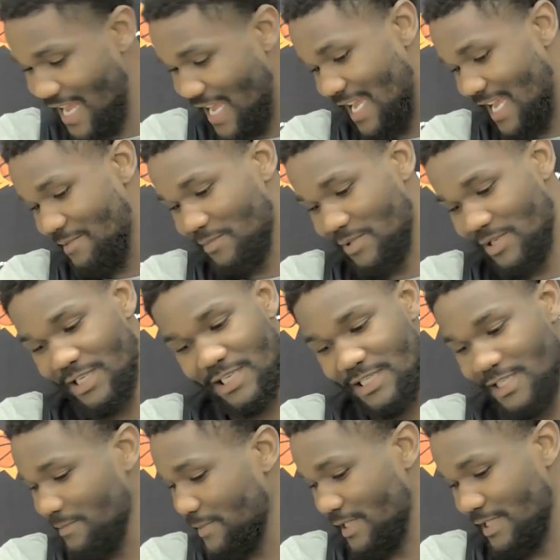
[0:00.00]
I'm good.
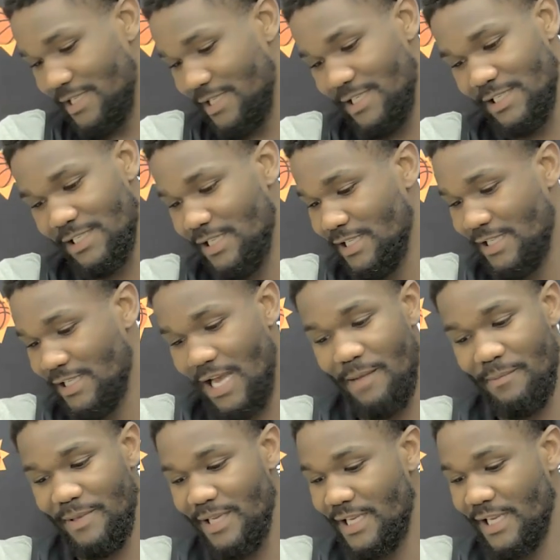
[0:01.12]
I'm good. I'll
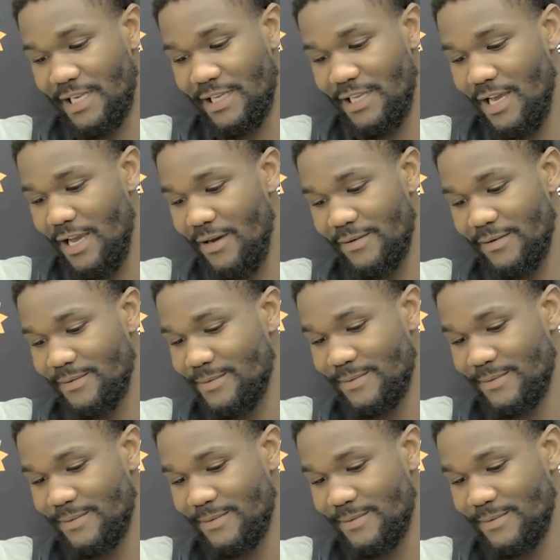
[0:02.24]
be the kicker, dog.